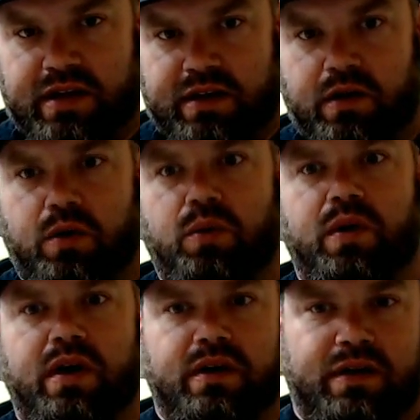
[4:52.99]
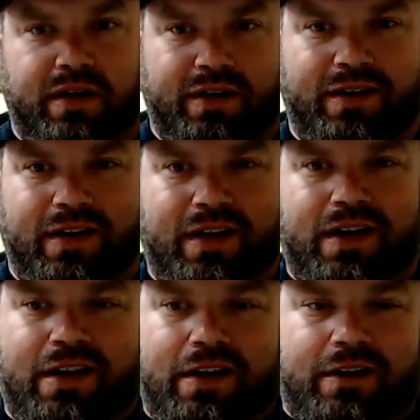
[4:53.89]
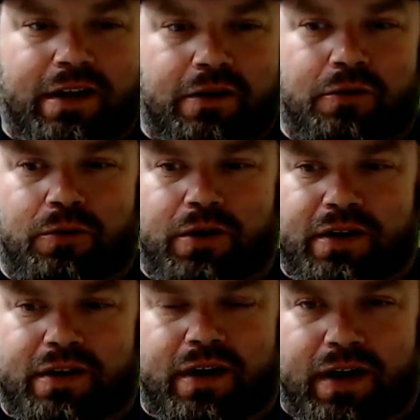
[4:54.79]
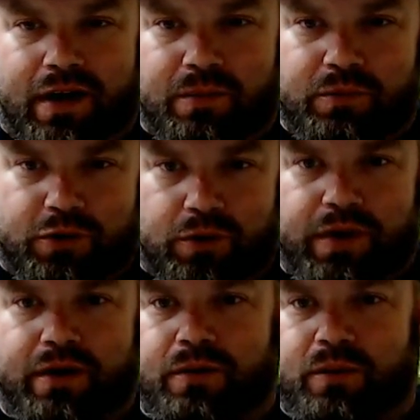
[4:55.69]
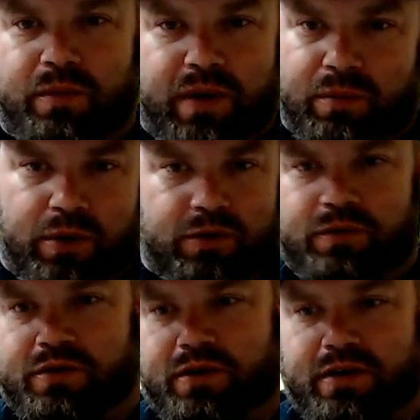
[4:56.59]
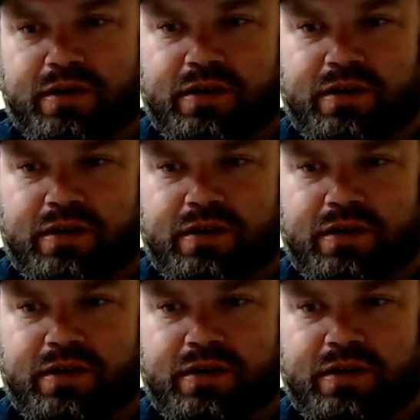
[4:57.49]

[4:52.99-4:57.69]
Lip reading: know what they know what I'm doing or what my motives are.